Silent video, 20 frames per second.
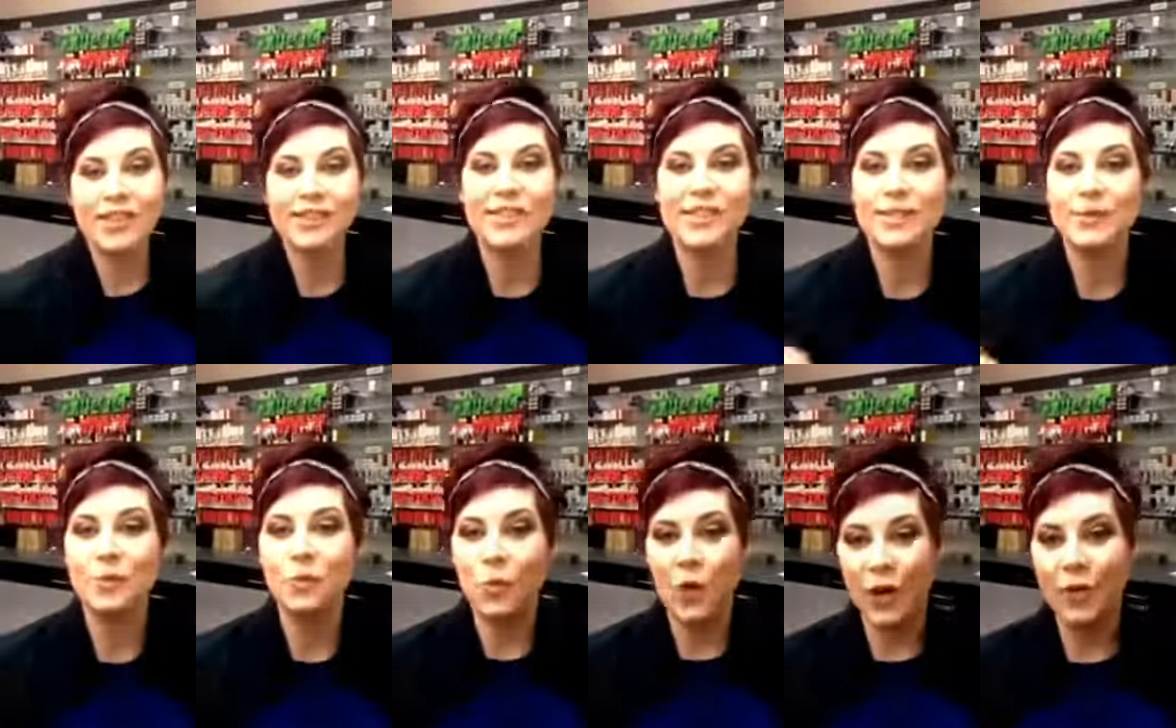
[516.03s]
this
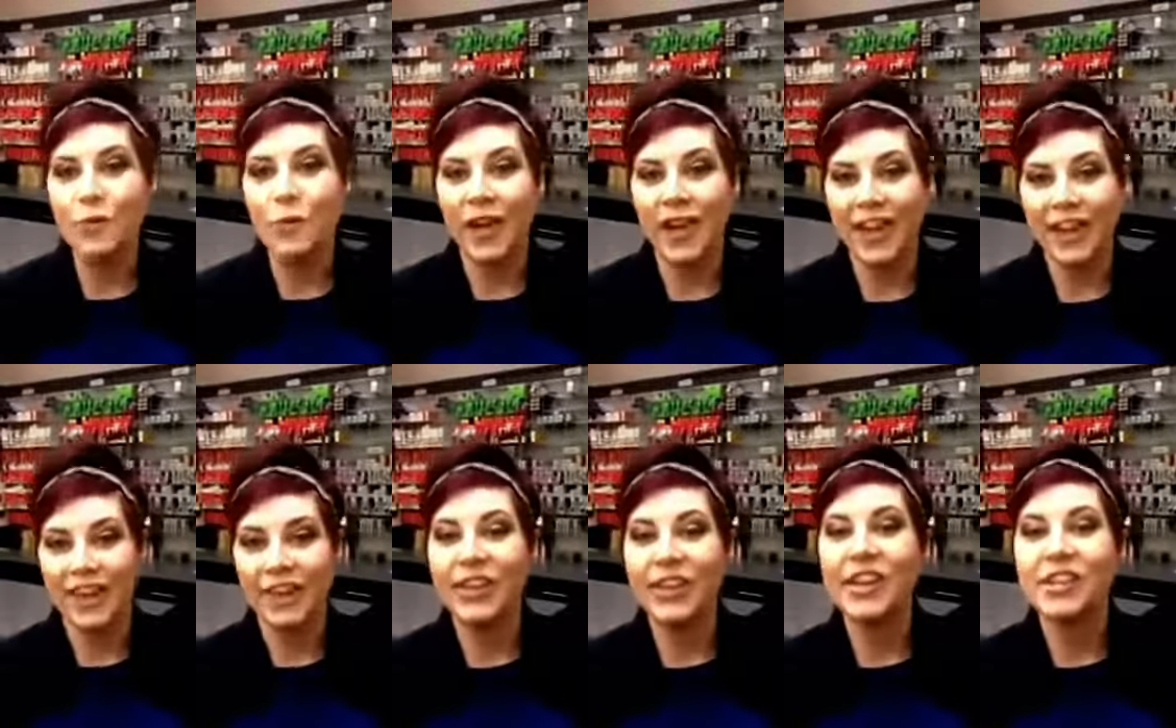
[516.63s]
is one
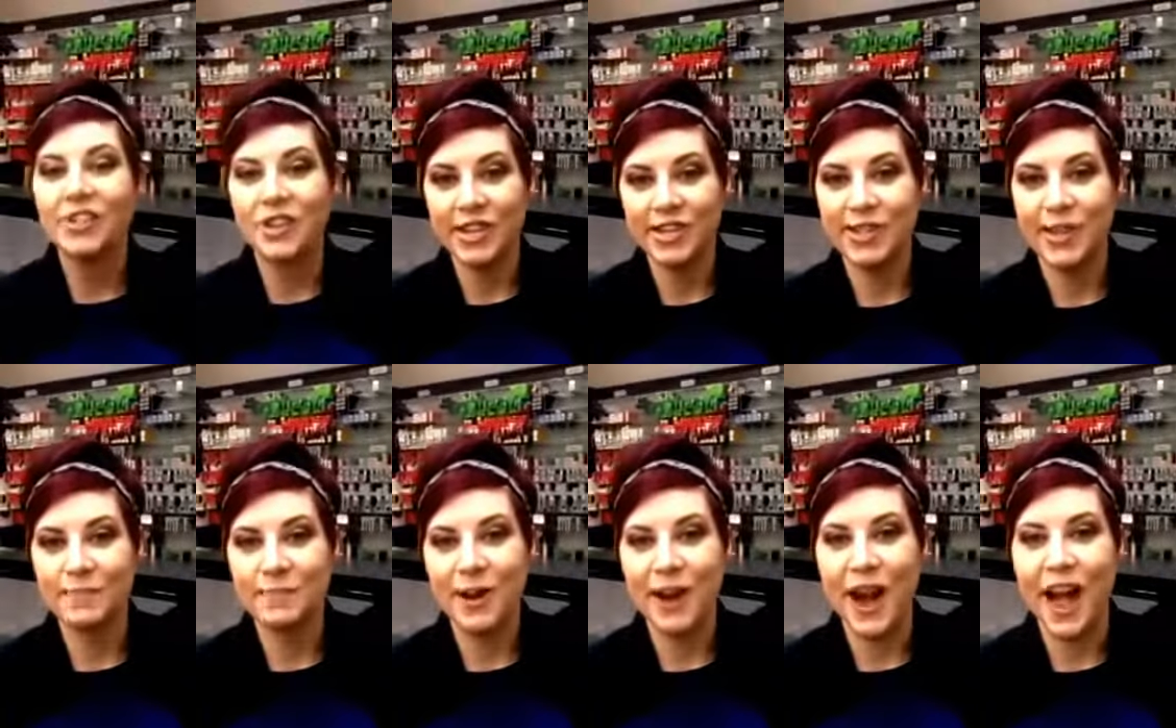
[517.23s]
way you can dress
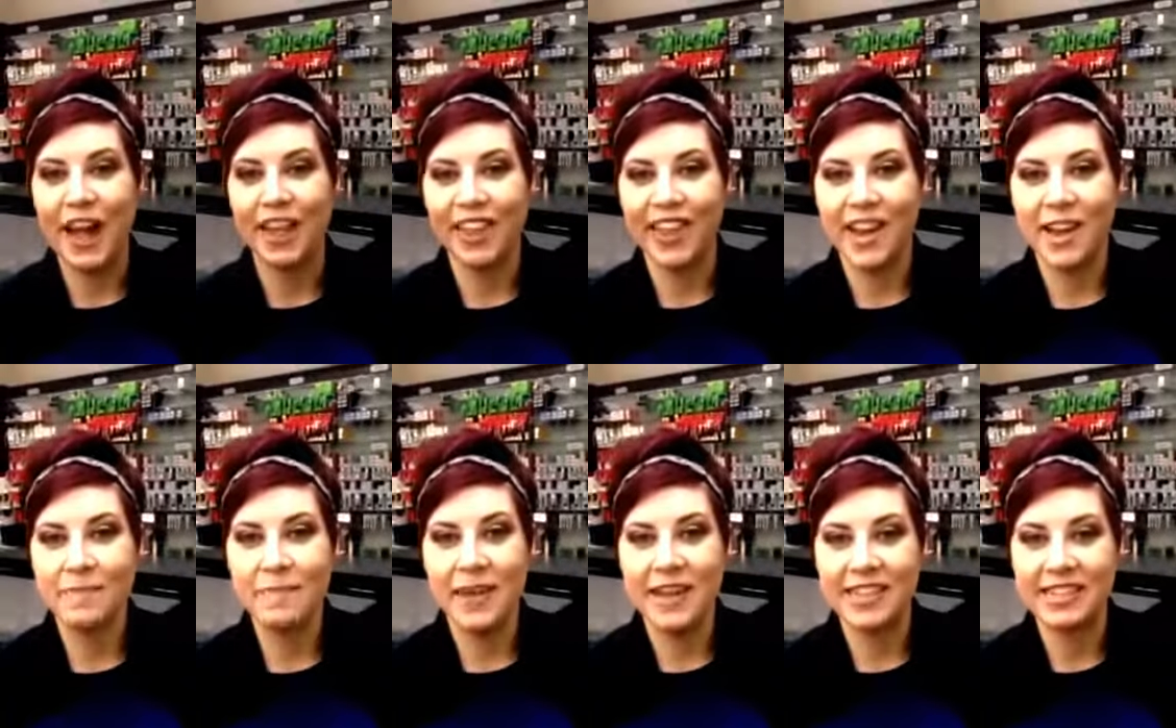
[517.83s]
up your
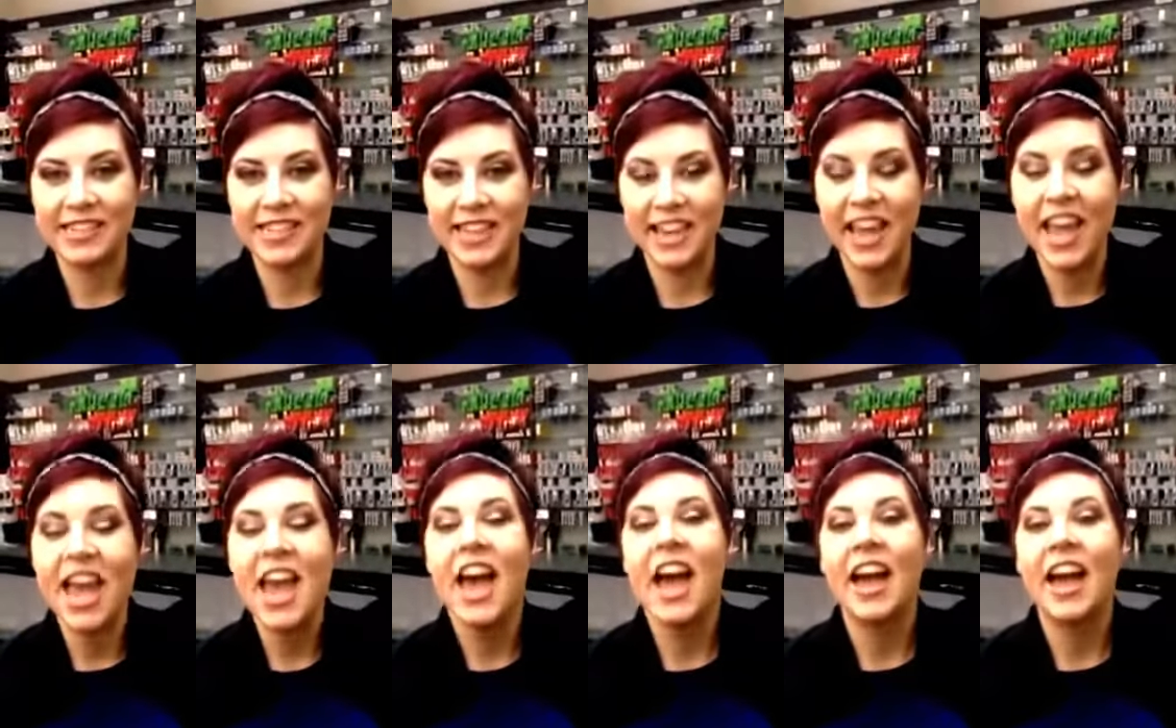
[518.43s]
holiday pixie.